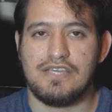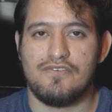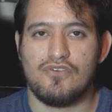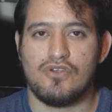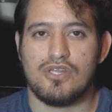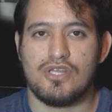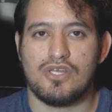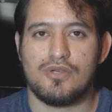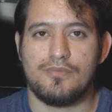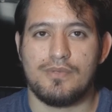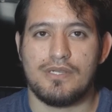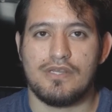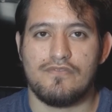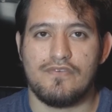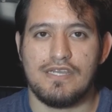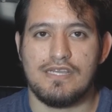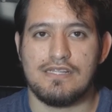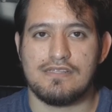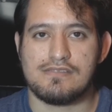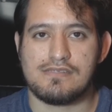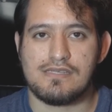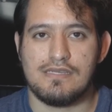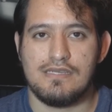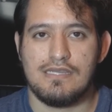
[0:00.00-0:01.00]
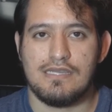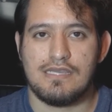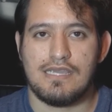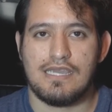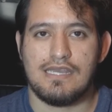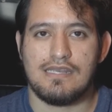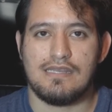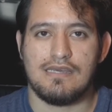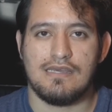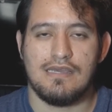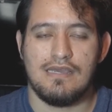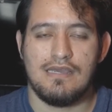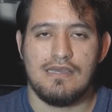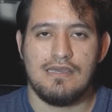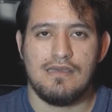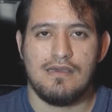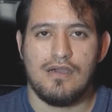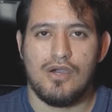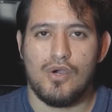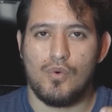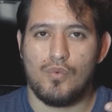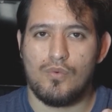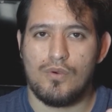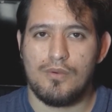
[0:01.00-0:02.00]
to give you a little bit of a hint. Can
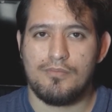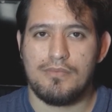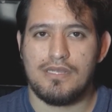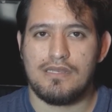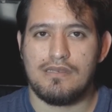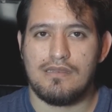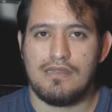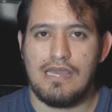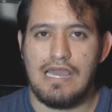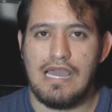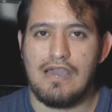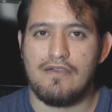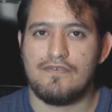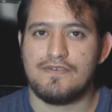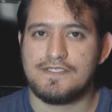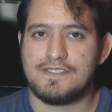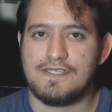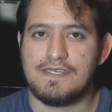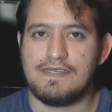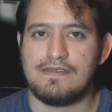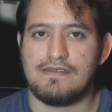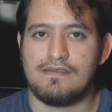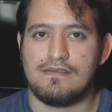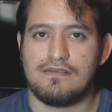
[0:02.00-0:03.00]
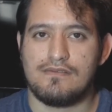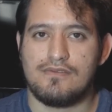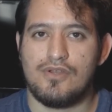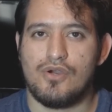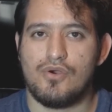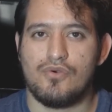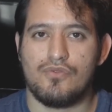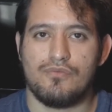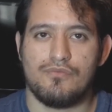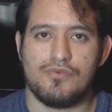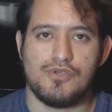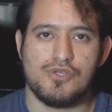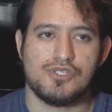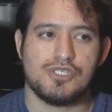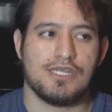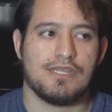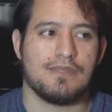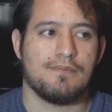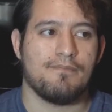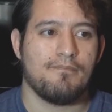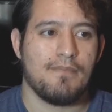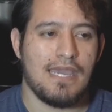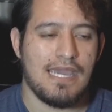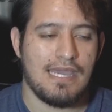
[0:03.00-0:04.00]
a woman have a seed? No, usually
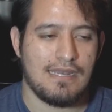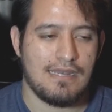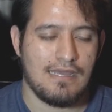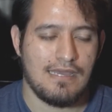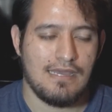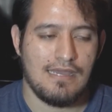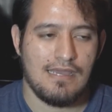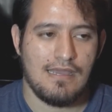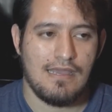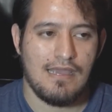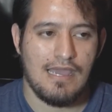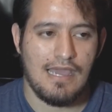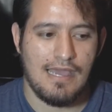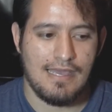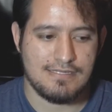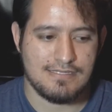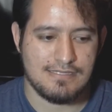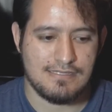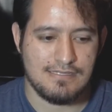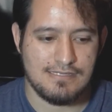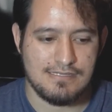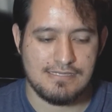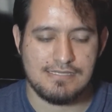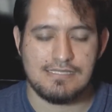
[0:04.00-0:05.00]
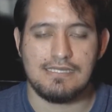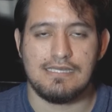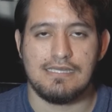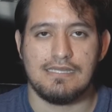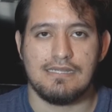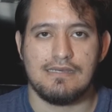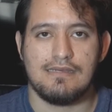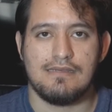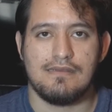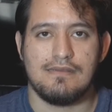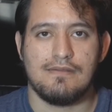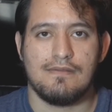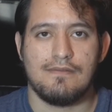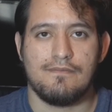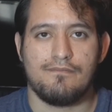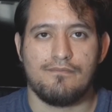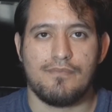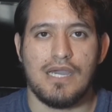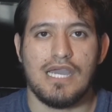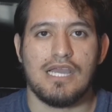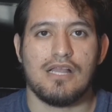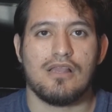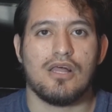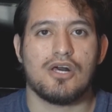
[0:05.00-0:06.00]
the man has the seed,
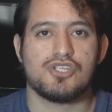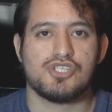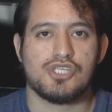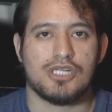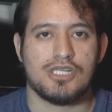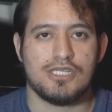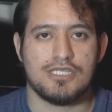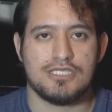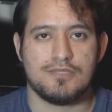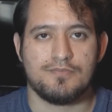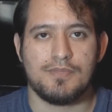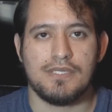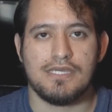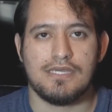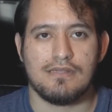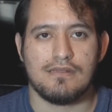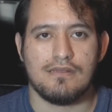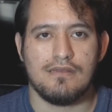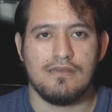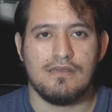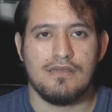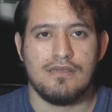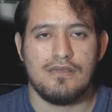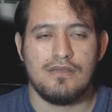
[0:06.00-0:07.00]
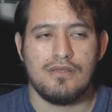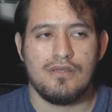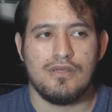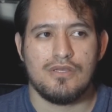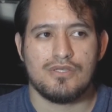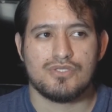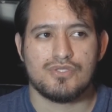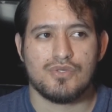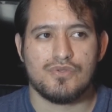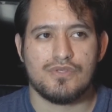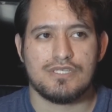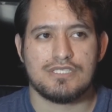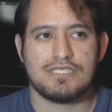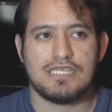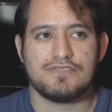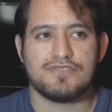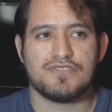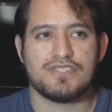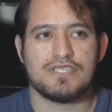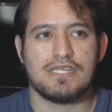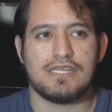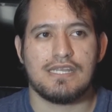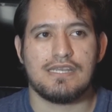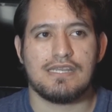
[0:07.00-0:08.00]
biologically speaking. So this
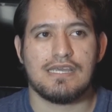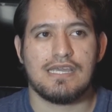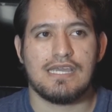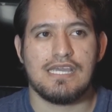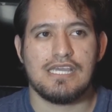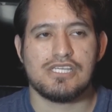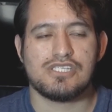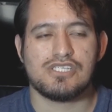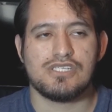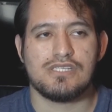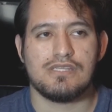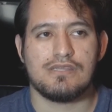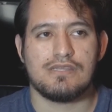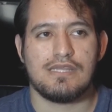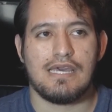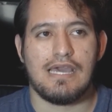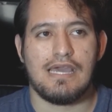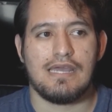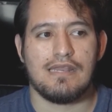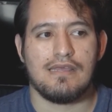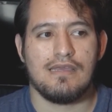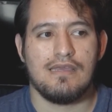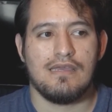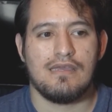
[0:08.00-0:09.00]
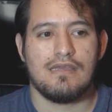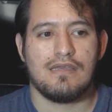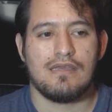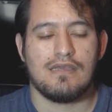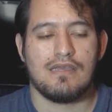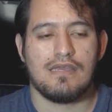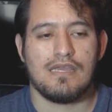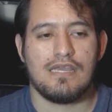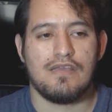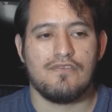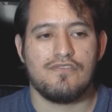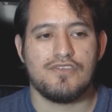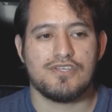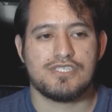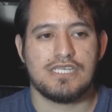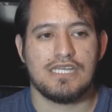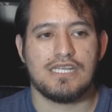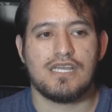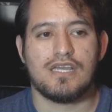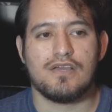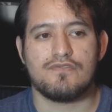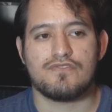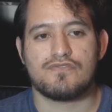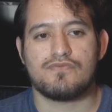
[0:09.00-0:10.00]
gives us an indication that if the
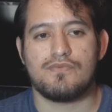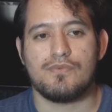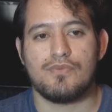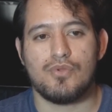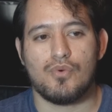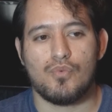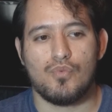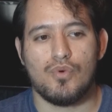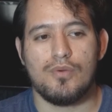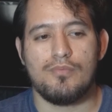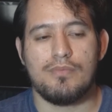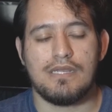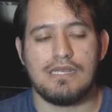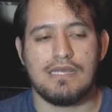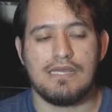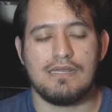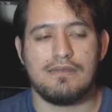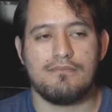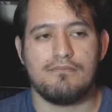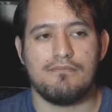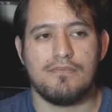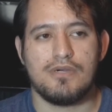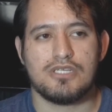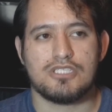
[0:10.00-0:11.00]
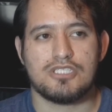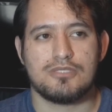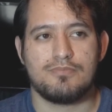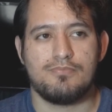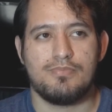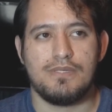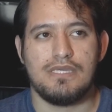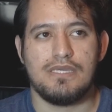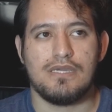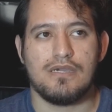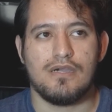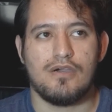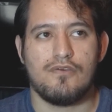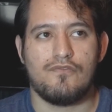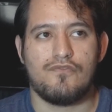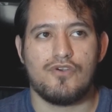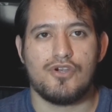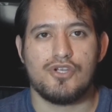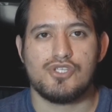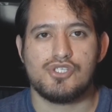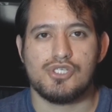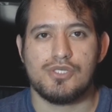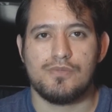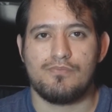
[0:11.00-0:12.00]
seed comes from the woman, it must be a
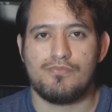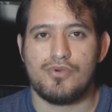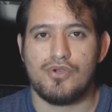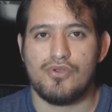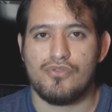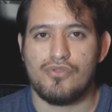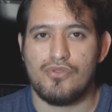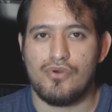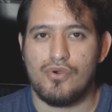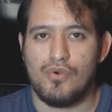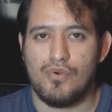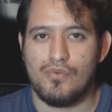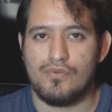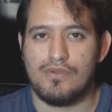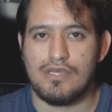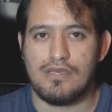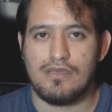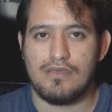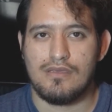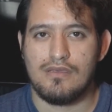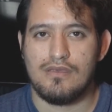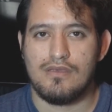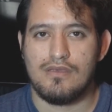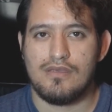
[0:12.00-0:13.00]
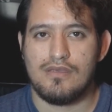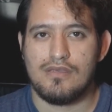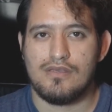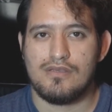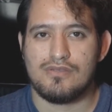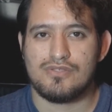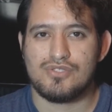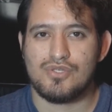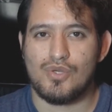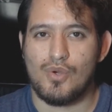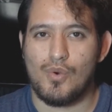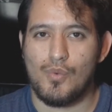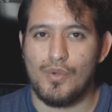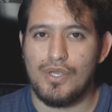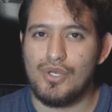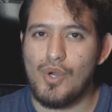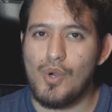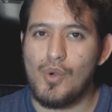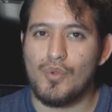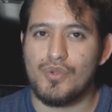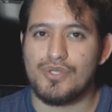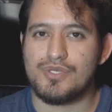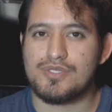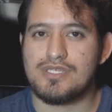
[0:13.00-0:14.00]
virgin birth only. So we
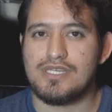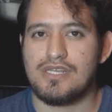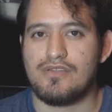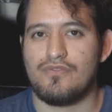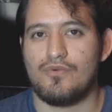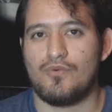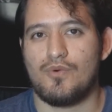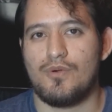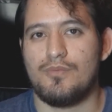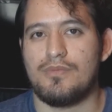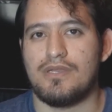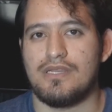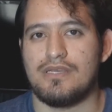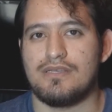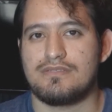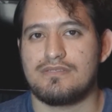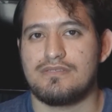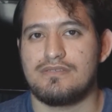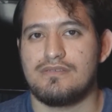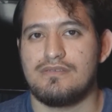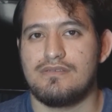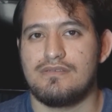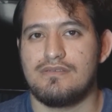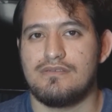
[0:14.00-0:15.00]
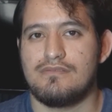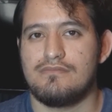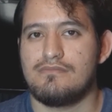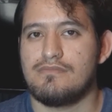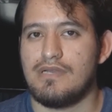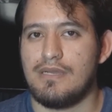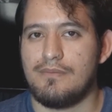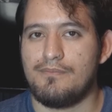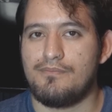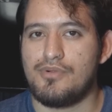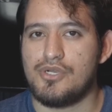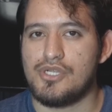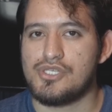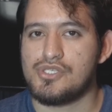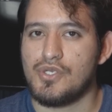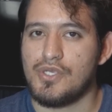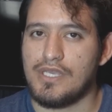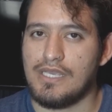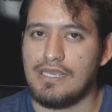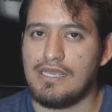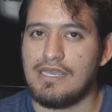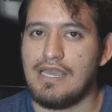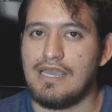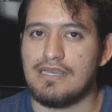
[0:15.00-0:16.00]
know who the seed of the woman is. I'm pretty sure
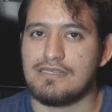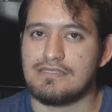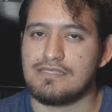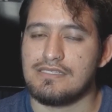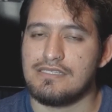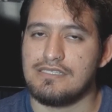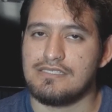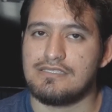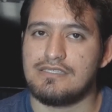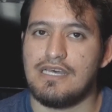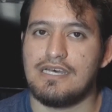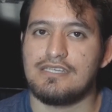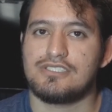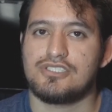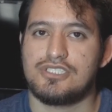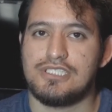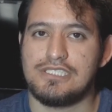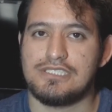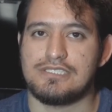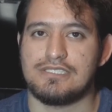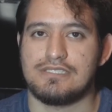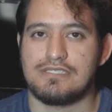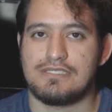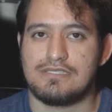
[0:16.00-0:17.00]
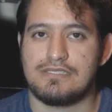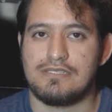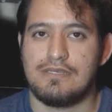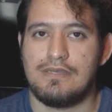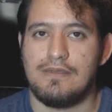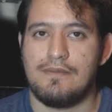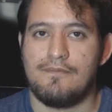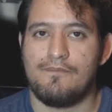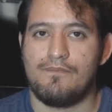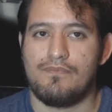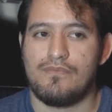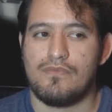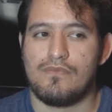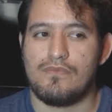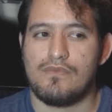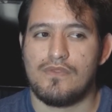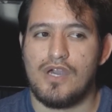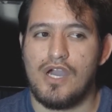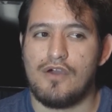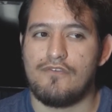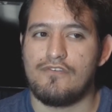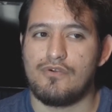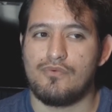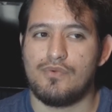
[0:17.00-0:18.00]
you can guess, and that's Jesus.
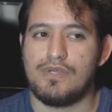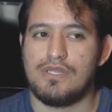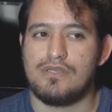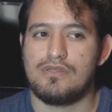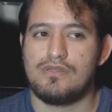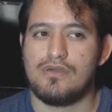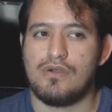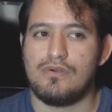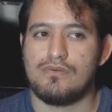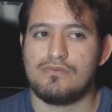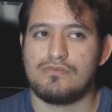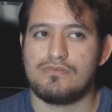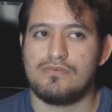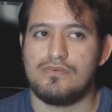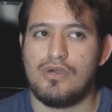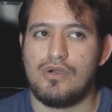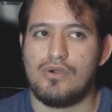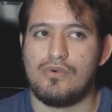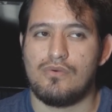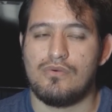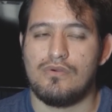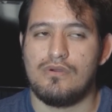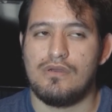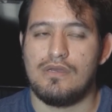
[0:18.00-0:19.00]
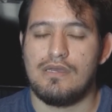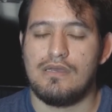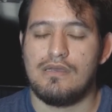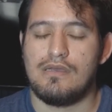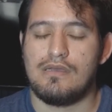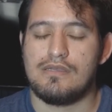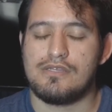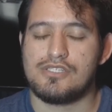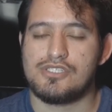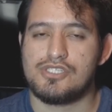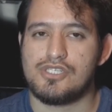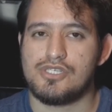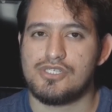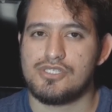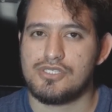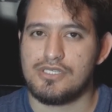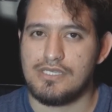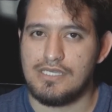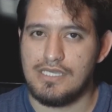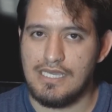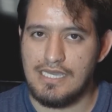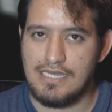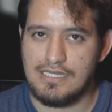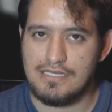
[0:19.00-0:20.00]
However, we don't know
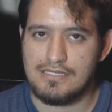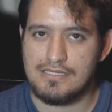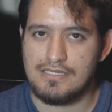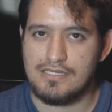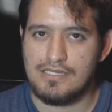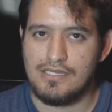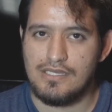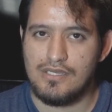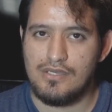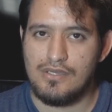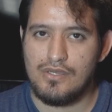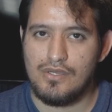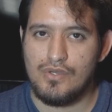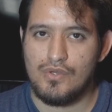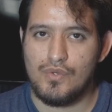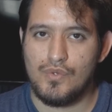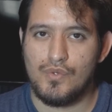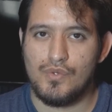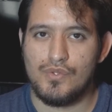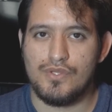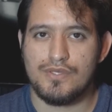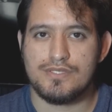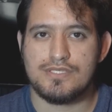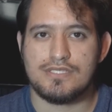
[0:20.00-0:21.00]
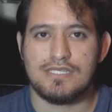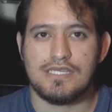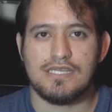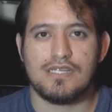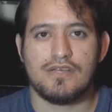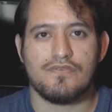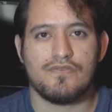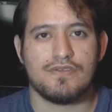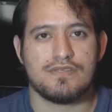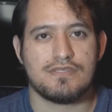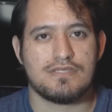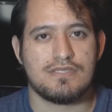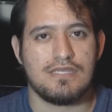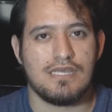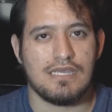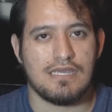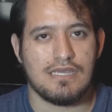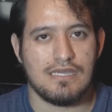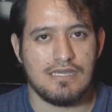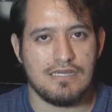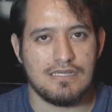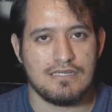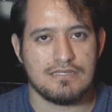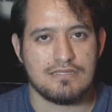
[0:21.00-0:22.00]
just yet who the seed of the
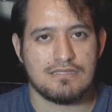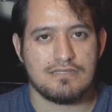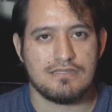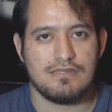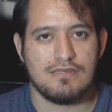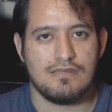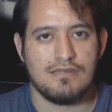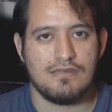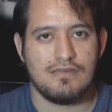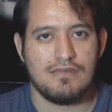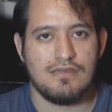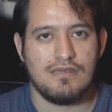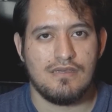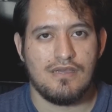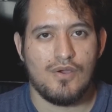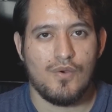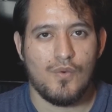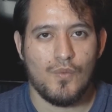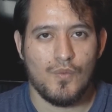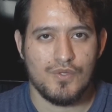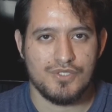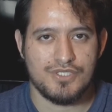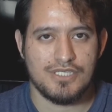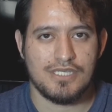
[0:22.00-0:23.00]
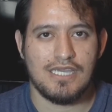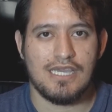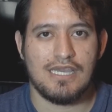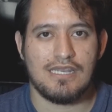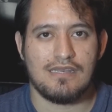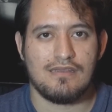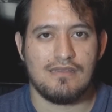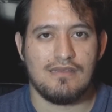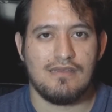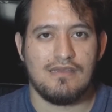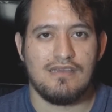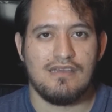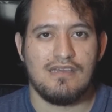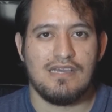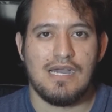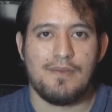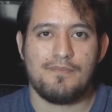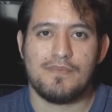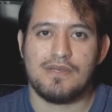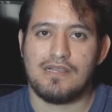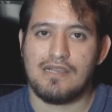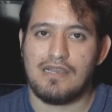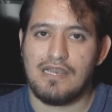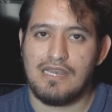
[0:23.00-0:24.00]
snake is. Once again,
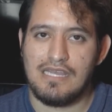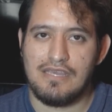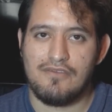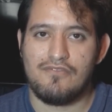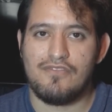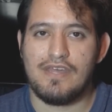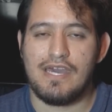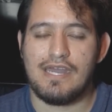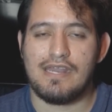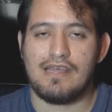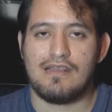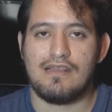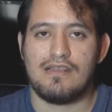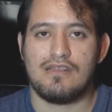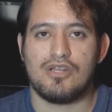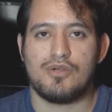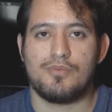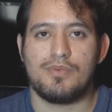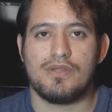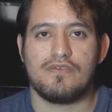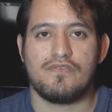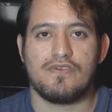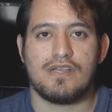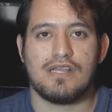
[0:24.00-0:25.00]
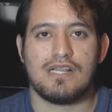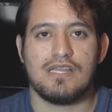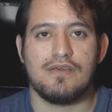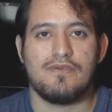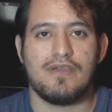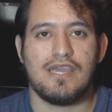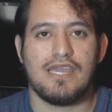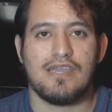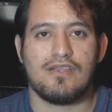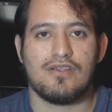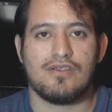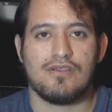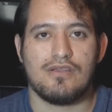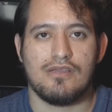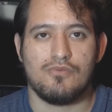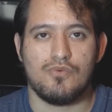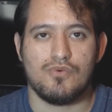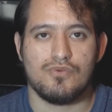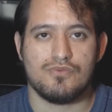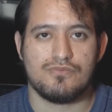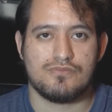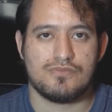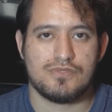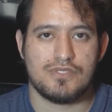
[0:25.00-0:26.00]
I'm going to leave that in a little bit of a cliffhanger, and
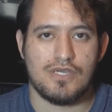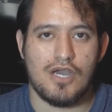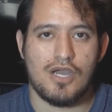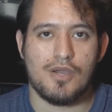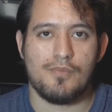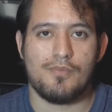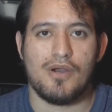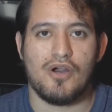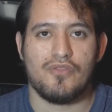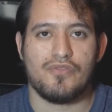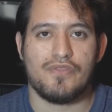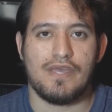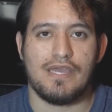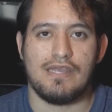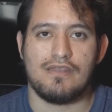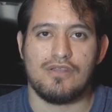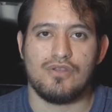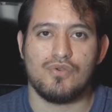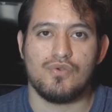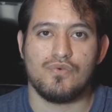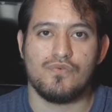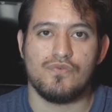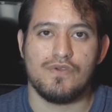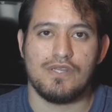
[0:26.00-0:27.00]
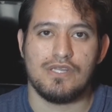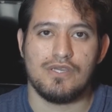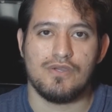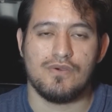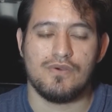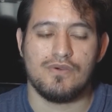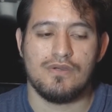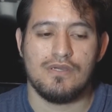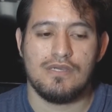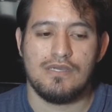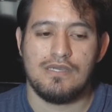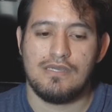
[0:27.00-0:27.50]
we'll talk about that in a new video